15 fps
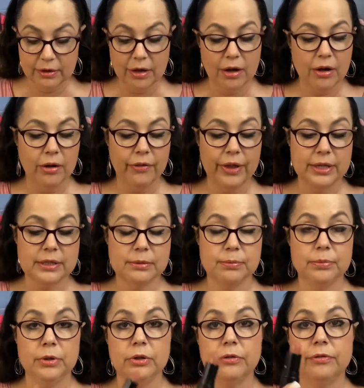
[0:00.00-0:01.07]
Oh, that's
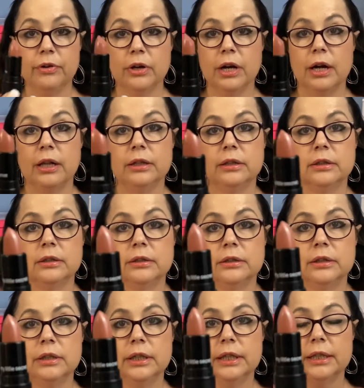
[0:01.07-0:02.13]
beautiful color.
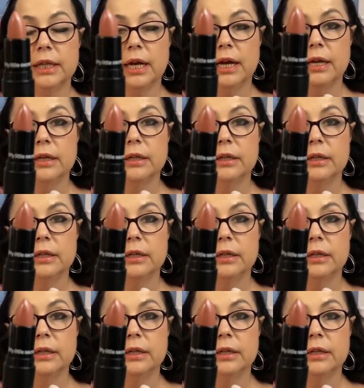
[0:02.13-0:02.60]
Look at that.